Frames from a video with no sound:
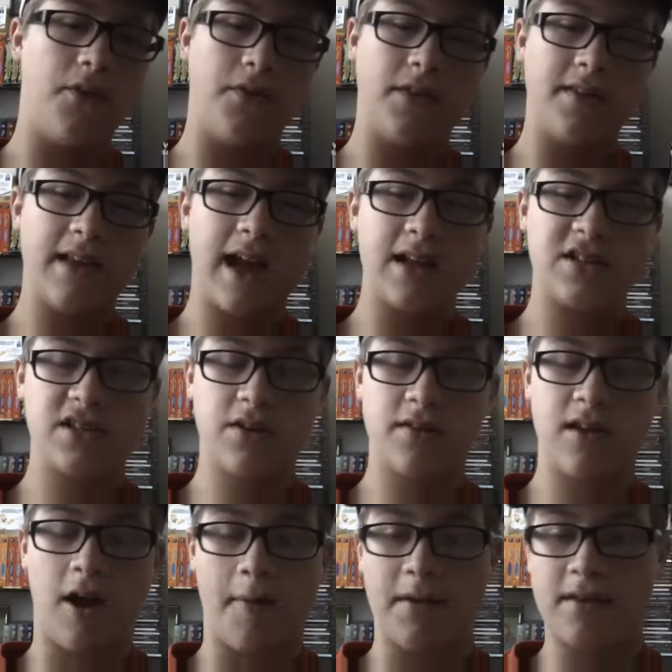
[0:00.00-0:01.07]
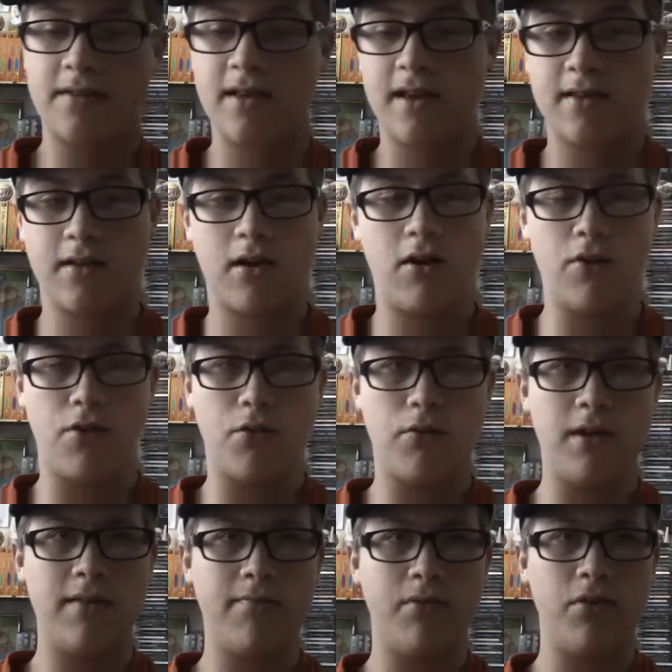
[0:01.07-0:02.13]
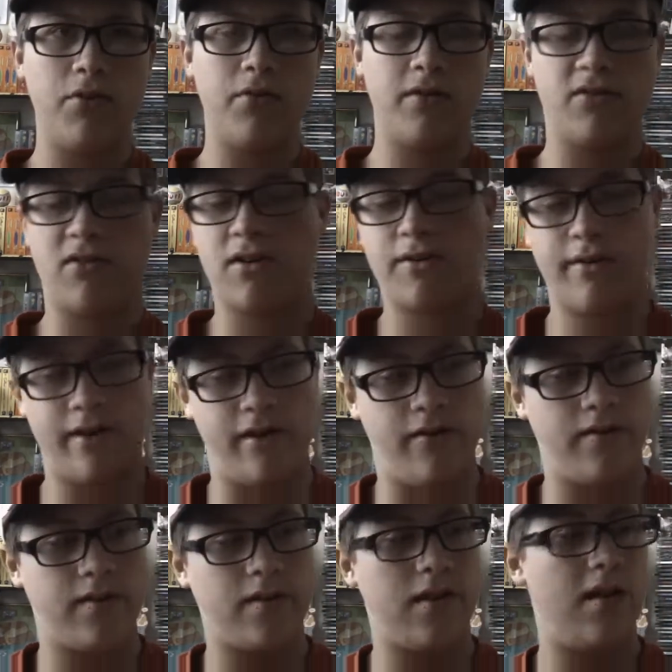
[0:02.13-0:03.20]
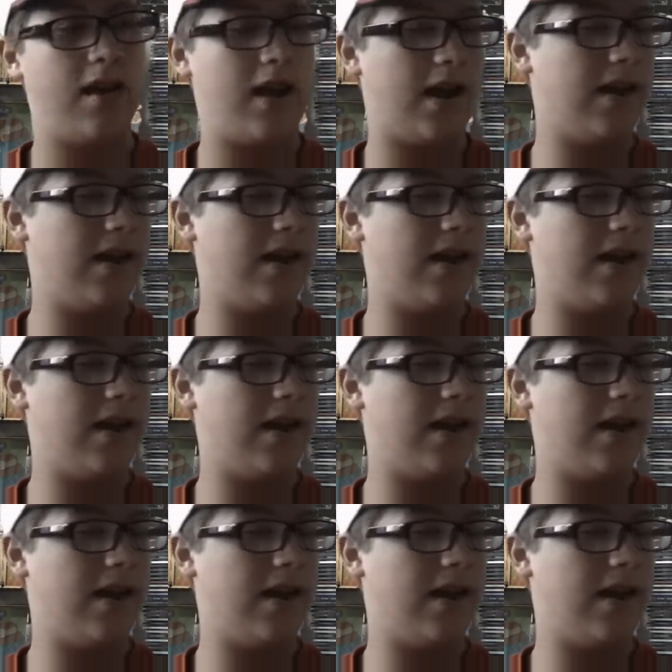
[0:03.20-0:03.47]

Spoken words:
When the dad shows up, he says, "Oh, the wind blew the door closed," and